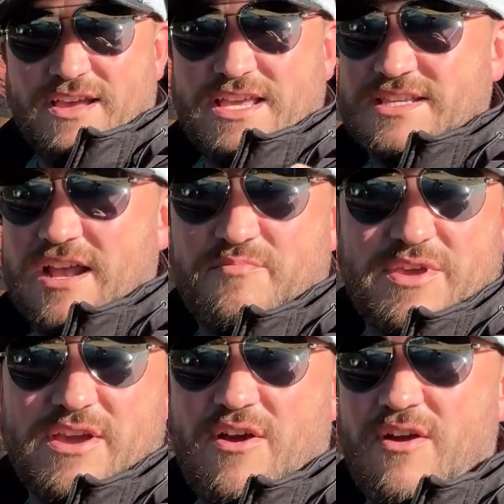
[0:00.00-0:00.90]
He's got a
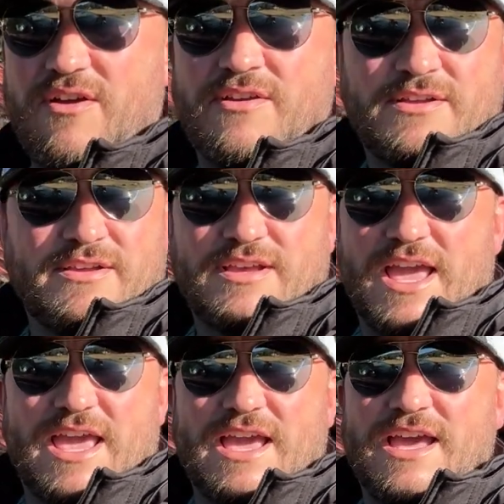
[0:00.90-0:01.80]
big heart,
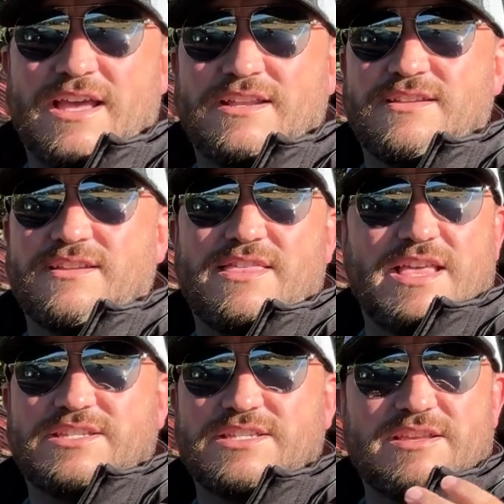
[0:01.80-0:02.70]
and
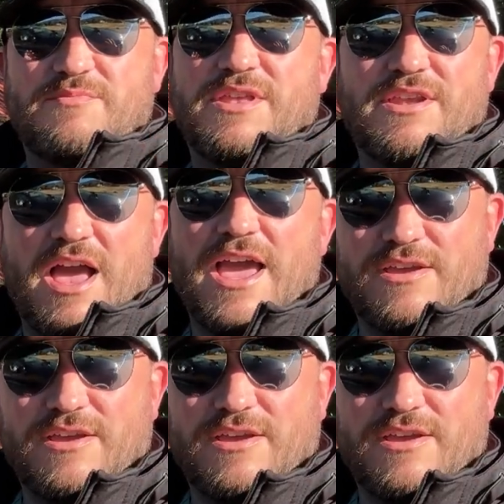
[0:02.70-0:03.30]
it's just something that I